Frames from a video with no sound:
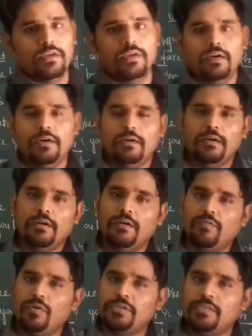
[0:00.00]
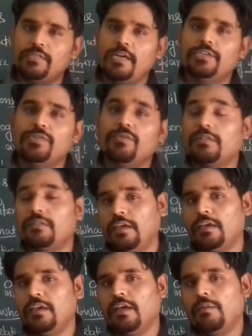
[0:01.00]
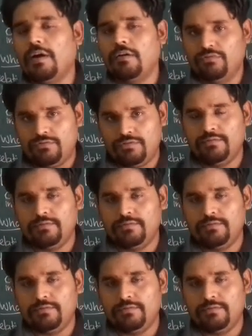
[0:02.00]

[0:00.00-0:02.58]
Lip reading: What is that you are thinking about?